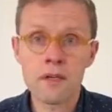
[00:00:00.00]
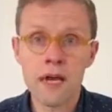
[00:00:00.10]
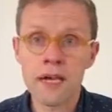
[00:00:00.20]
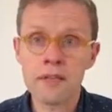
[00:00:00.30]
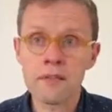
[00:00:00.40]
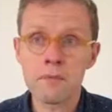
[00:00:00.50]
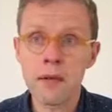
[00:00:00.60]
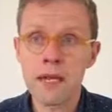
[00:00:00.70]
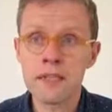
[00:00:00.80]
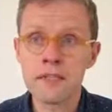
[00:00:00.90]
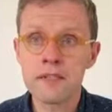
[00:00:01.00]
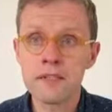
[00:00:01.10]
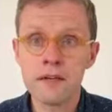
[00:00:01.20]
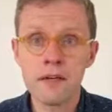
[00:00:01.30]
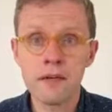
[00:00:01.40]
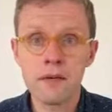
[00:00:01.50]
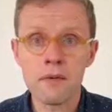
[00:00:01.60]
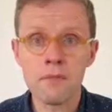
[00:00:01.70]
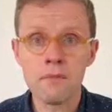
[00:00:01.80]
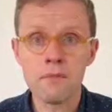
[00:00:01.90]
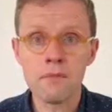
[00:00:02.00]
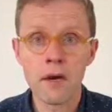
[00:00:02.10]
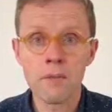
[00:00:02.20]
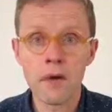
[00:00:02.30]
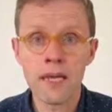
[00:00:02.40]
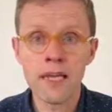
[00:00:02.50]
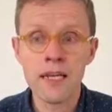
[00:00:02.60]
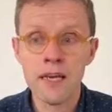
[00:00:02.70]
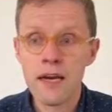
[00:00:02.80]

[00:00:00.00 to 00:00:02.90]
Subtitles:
and place my money